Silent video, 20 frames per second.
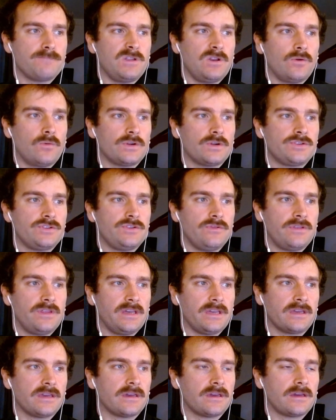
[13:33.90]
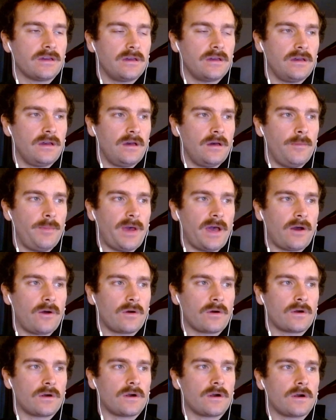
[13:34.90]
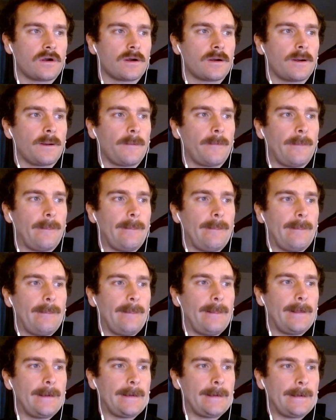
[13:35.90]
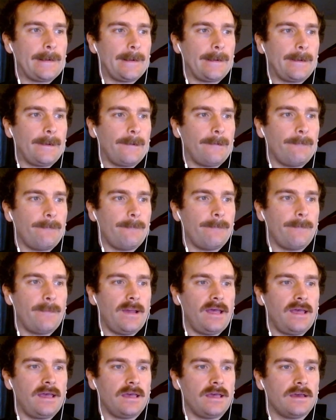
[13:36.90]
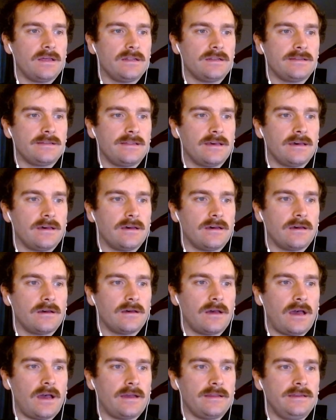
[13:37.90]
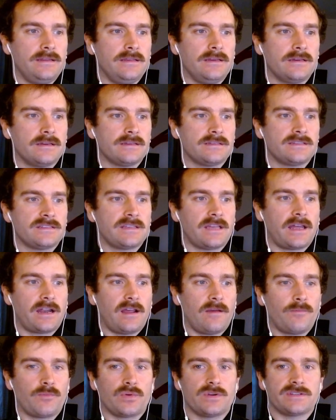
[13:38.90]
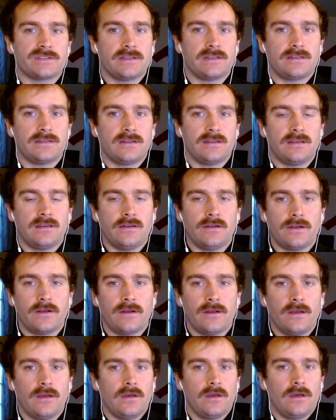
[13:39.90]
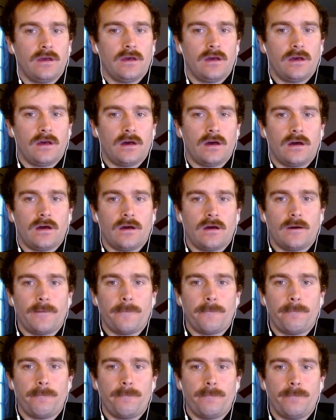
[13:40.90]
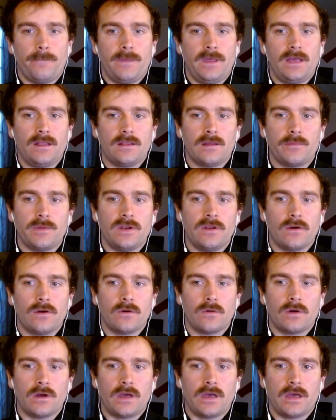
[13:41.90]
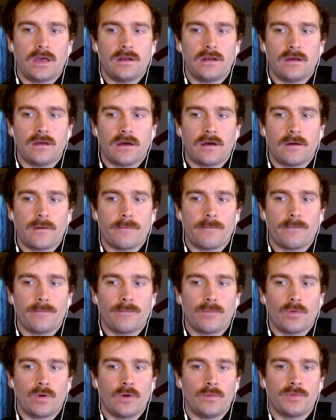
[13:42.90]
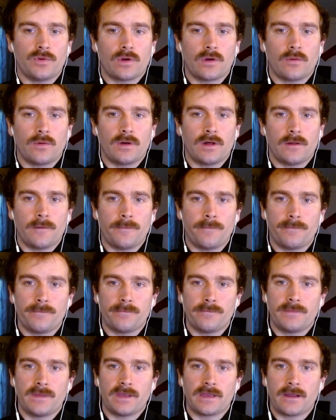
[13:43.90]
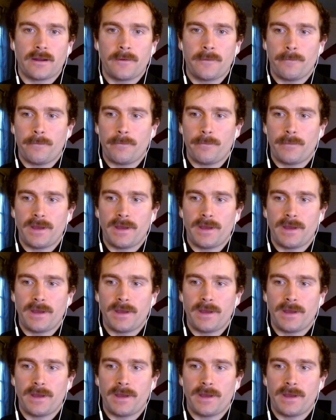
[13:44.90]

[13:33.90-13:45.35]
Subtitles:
what you think about her and the ideas that I presented here. Yeah, let me know and hope you're all well. Take care.